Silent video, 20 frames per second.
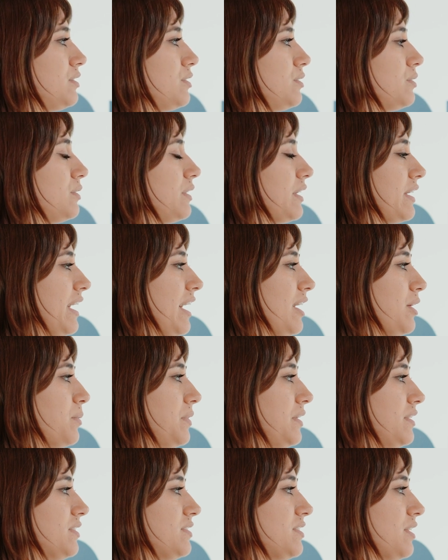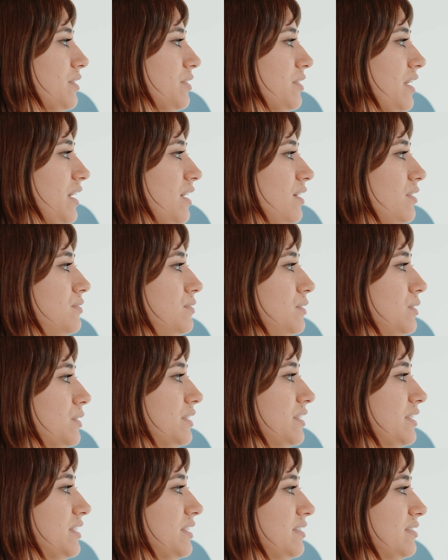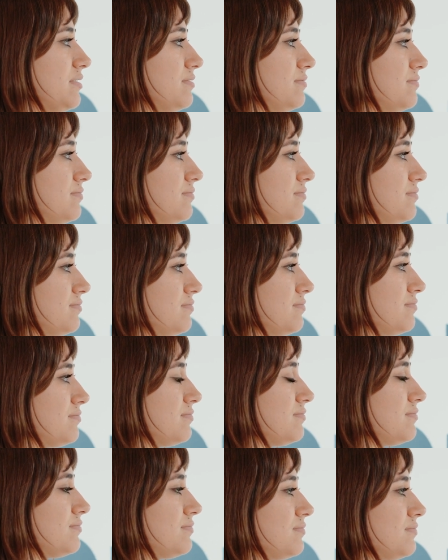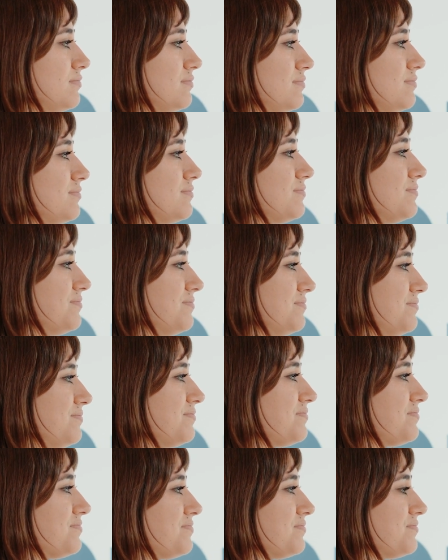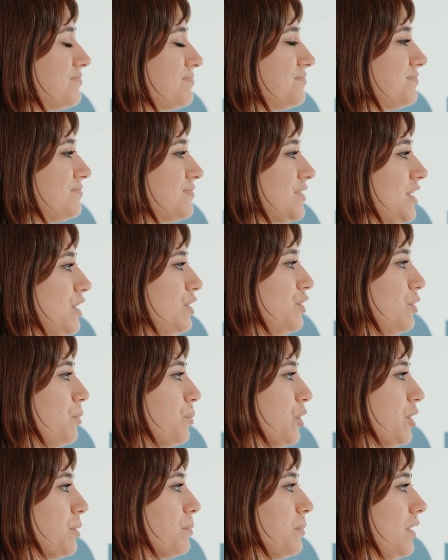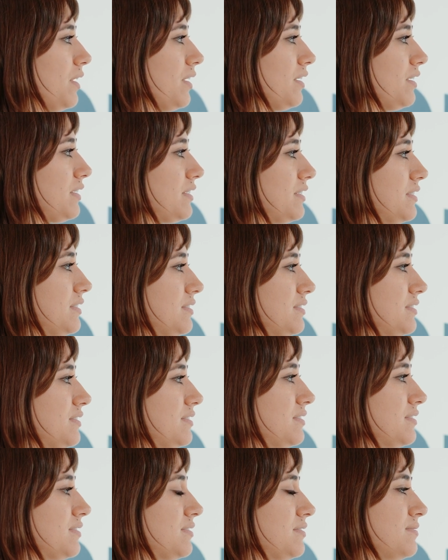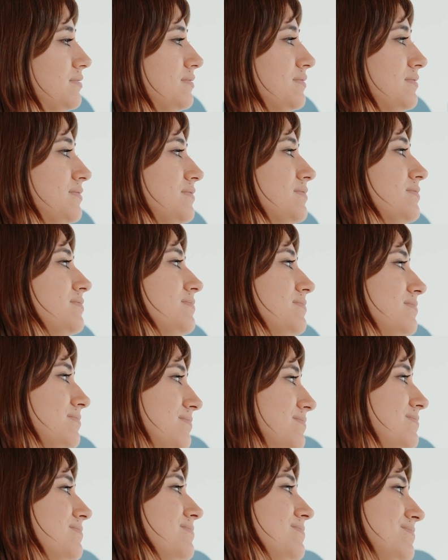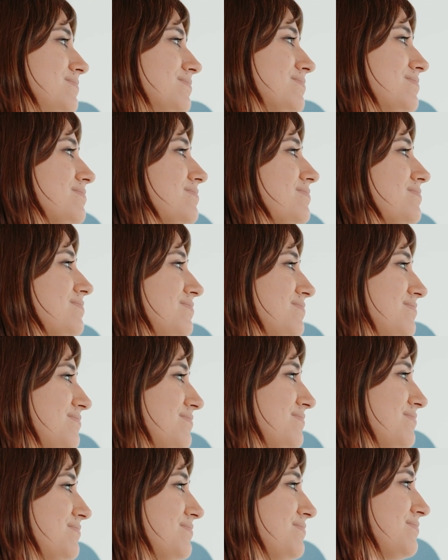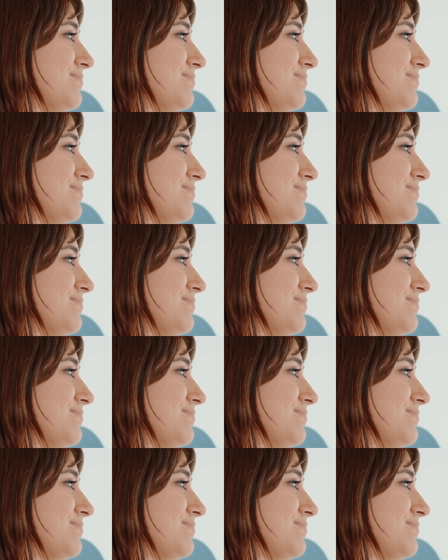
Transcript: I don't think I was ever taught to be proud of the things you make, to just make them and let them